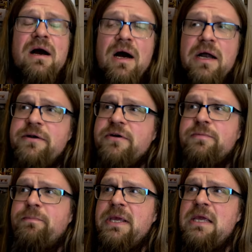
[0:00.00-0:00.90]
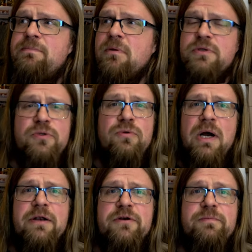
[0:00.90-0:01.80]
100 people,
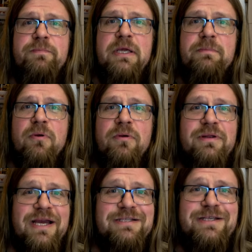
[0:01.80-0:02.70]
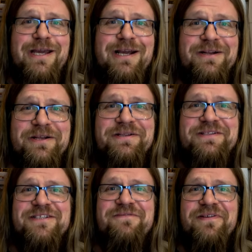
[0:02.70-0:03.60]
200 people gets killed in
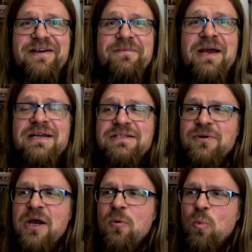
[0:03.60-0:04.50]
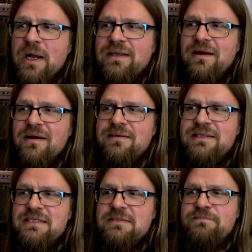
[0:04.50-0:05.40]
this film. So what are
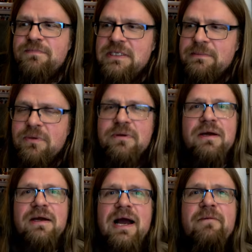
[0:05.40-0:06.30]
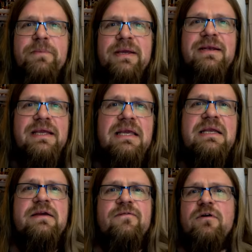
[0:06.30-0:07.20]
these people have been
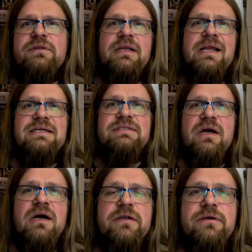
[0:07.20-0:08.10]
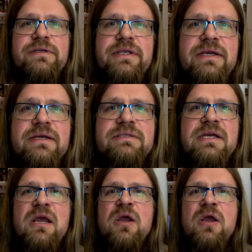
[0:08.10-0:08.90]
eating for the last 100 years?